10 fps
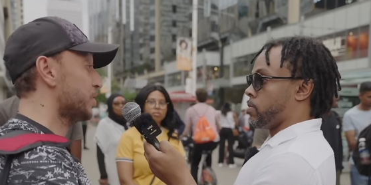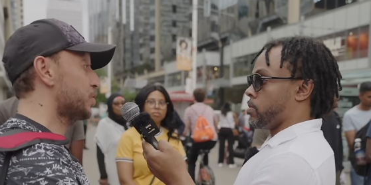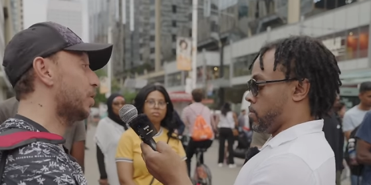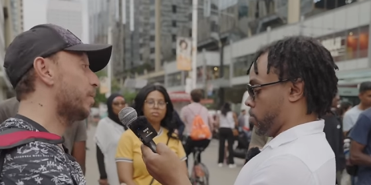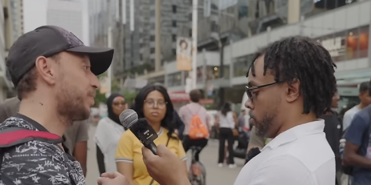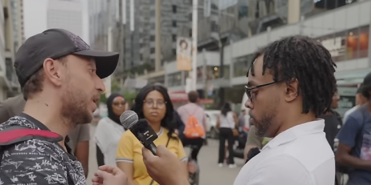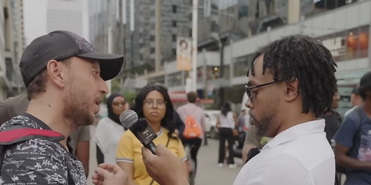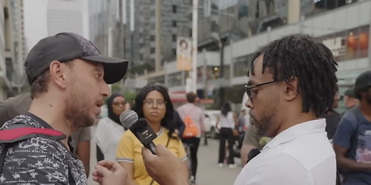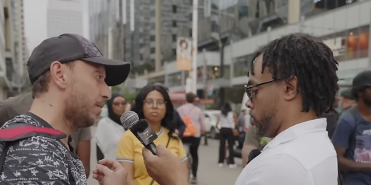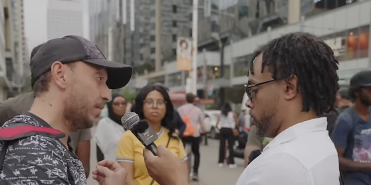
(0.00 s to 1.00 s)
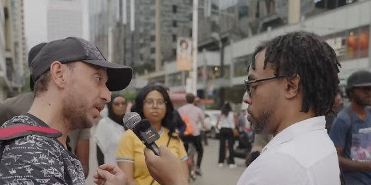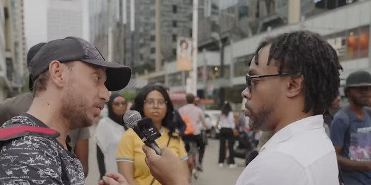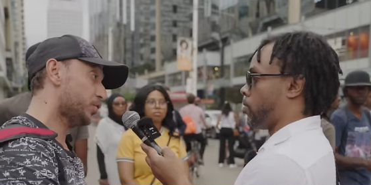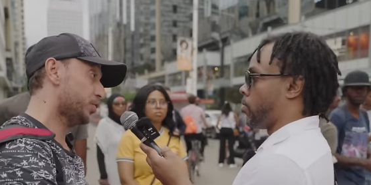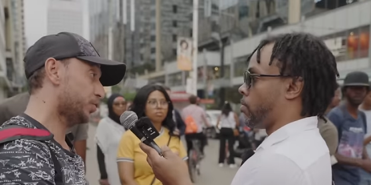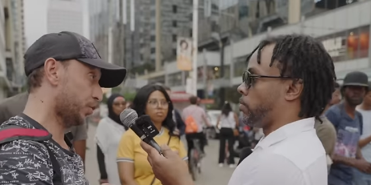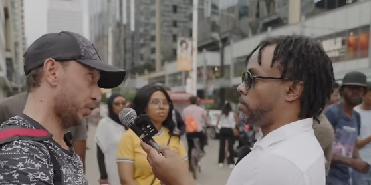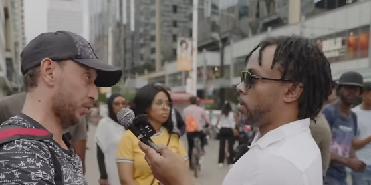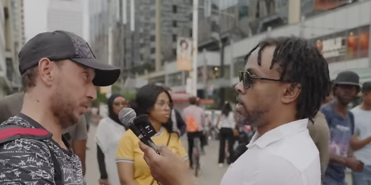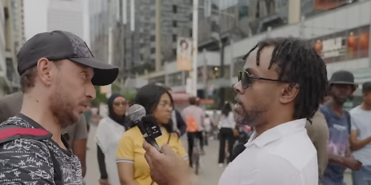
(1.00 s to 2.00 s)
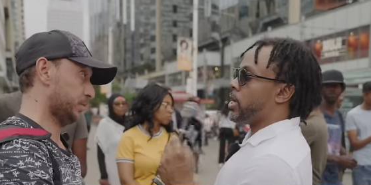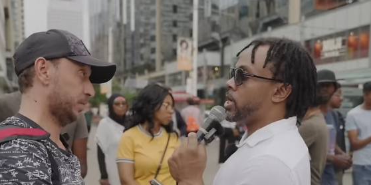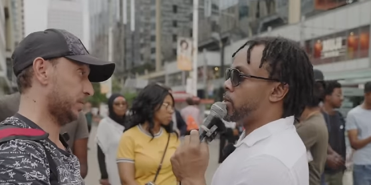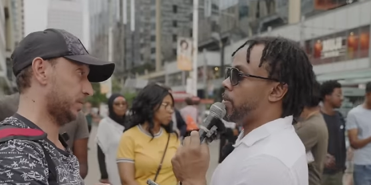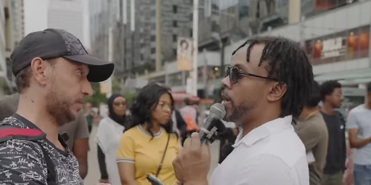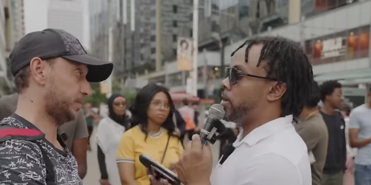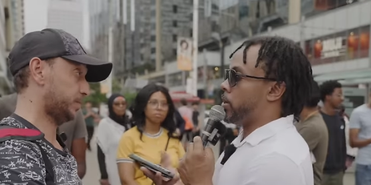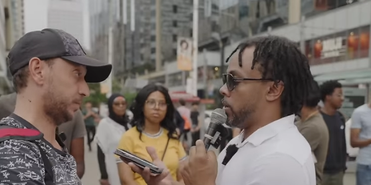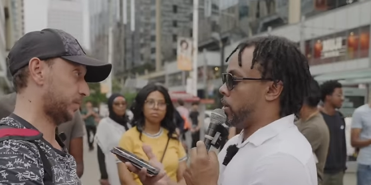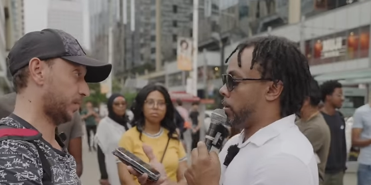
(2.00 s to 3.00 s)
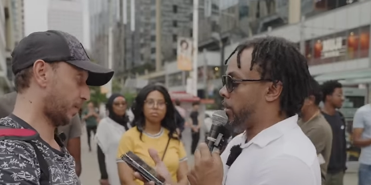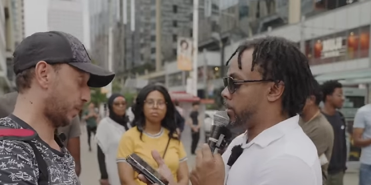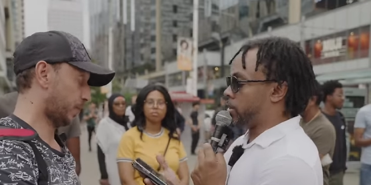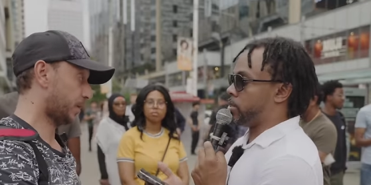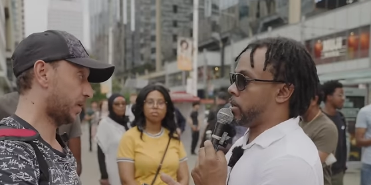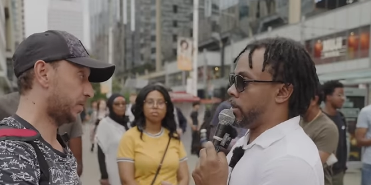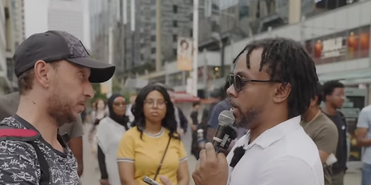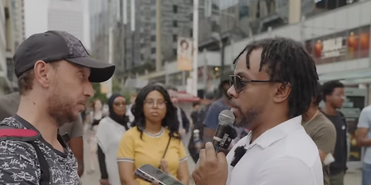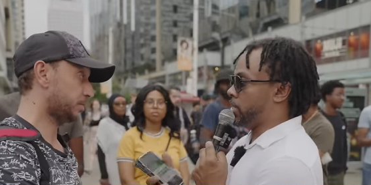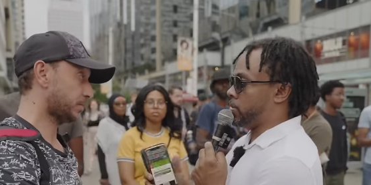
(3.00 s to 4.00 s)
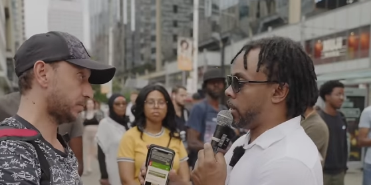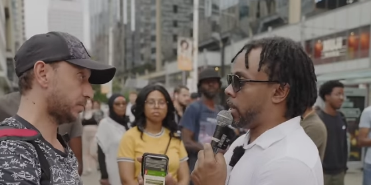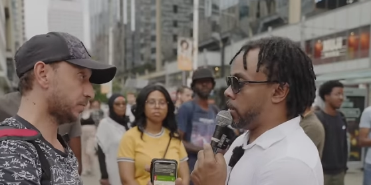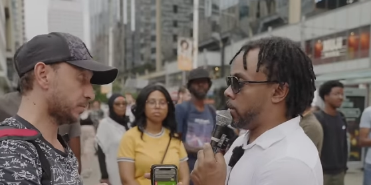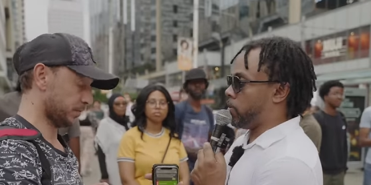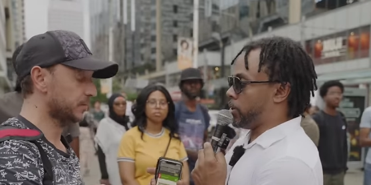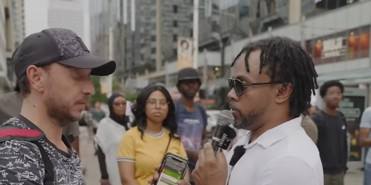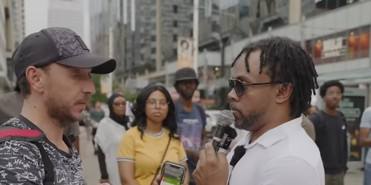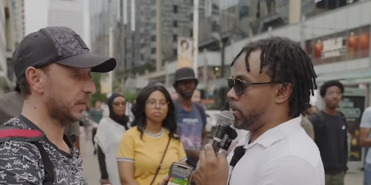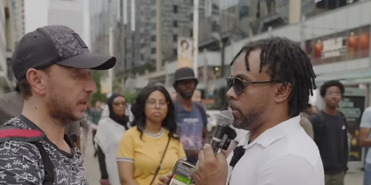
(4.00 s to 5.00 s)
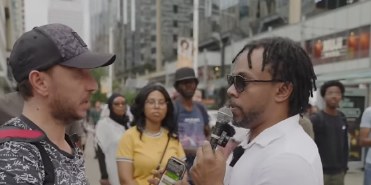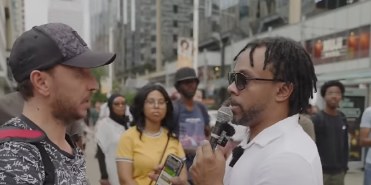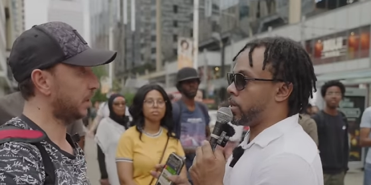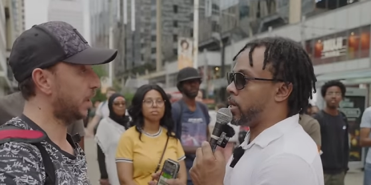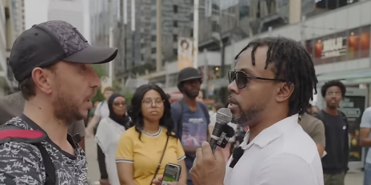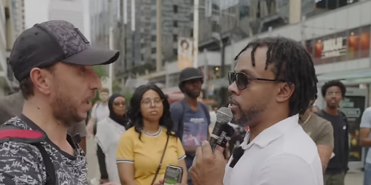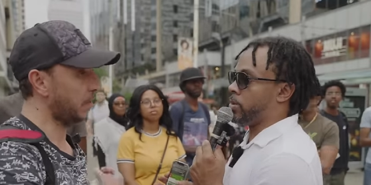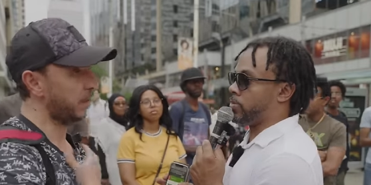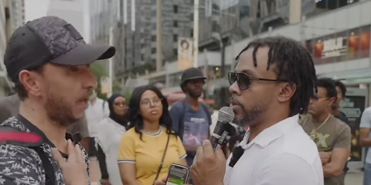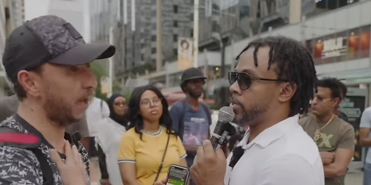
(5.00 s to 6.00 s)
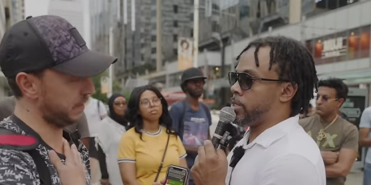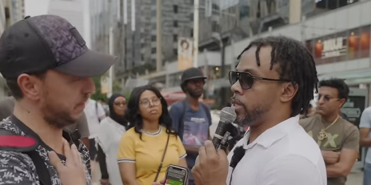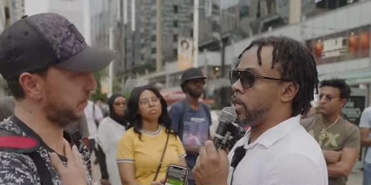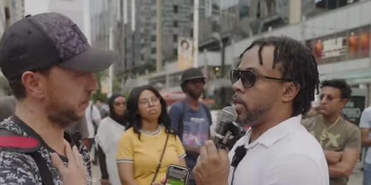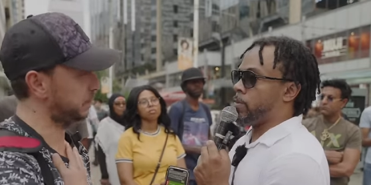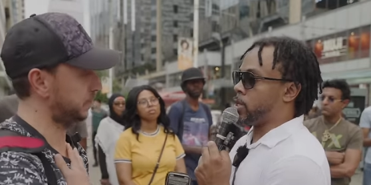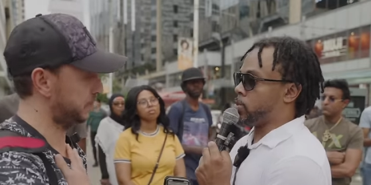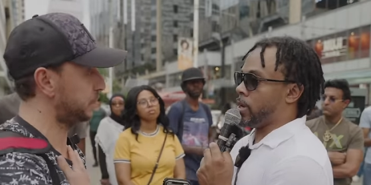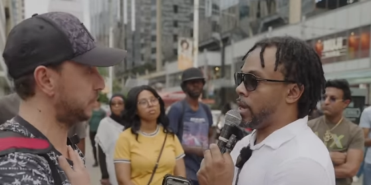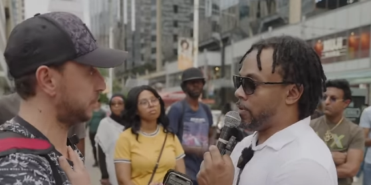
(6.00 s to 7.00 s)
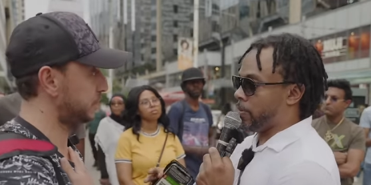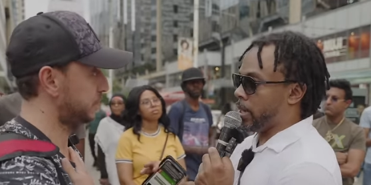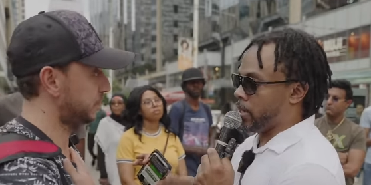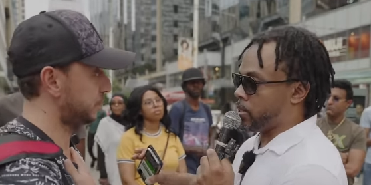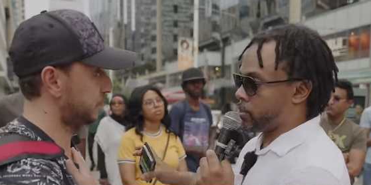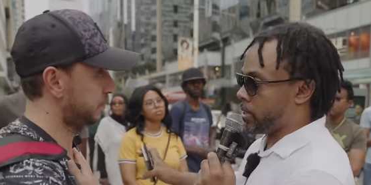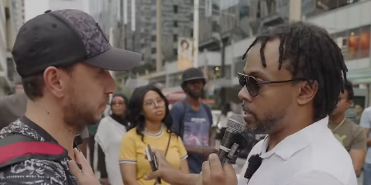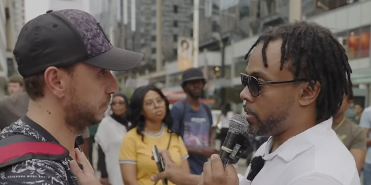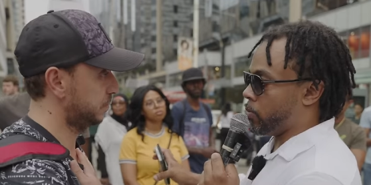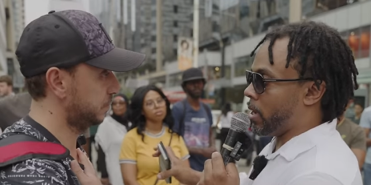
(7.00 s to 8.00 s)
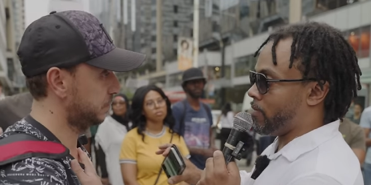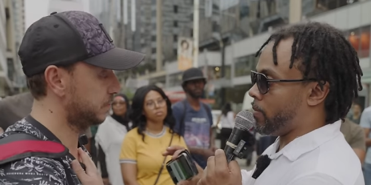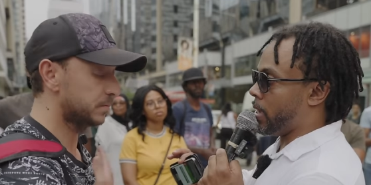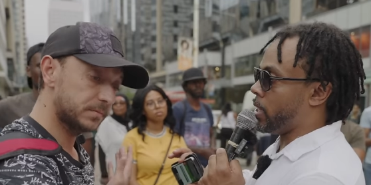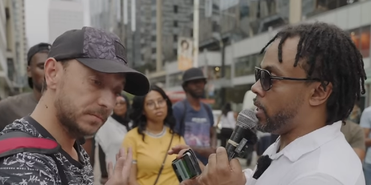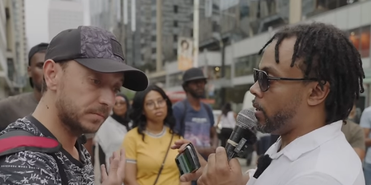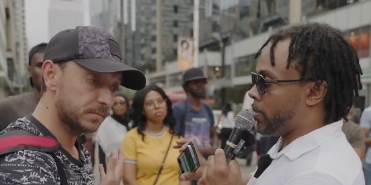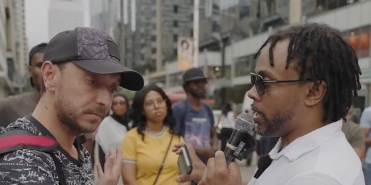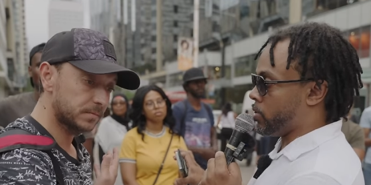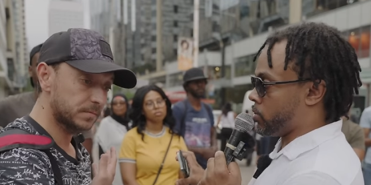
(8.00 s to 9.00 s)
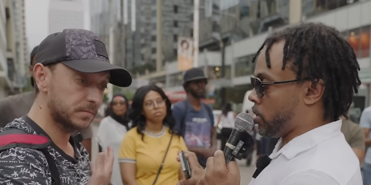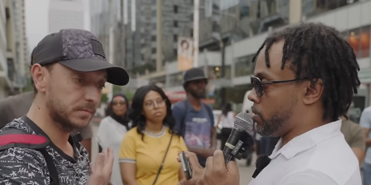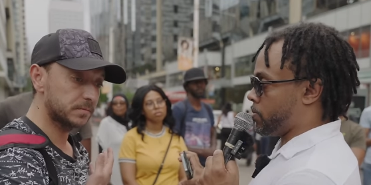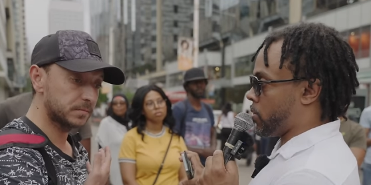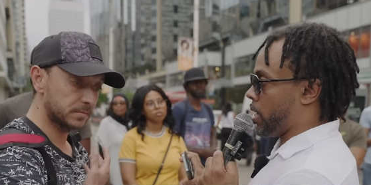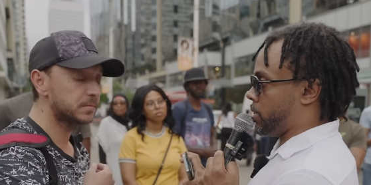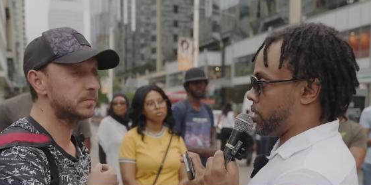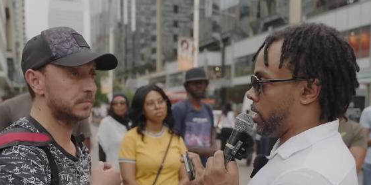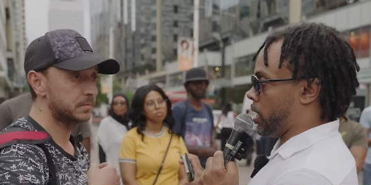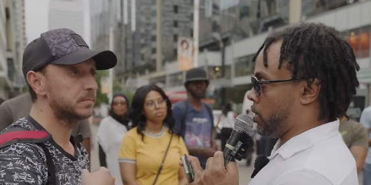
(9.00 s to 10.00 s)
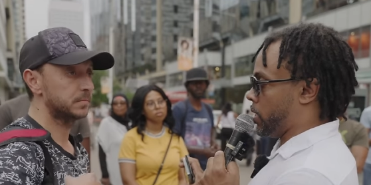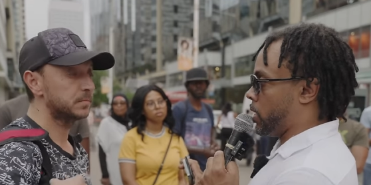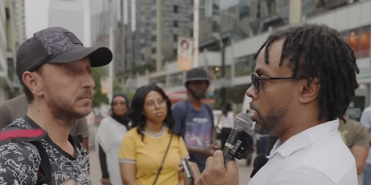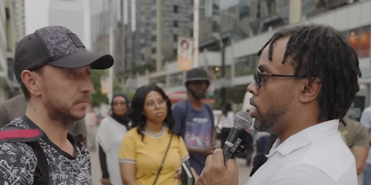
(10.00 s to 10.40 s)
Speaker 1: so, my question to you. It doesn't matter. You, I'm going to tell you something. It doesn't matter what you believe about the King James version because we have many trans, we have many manuscripts prior to that anyway.